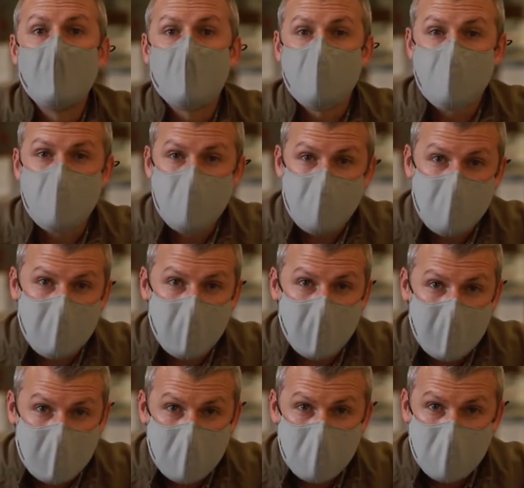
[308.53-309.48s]
Students
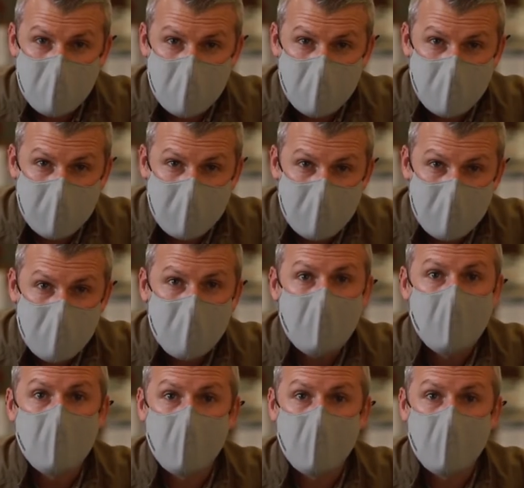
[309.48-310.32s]
go out into the field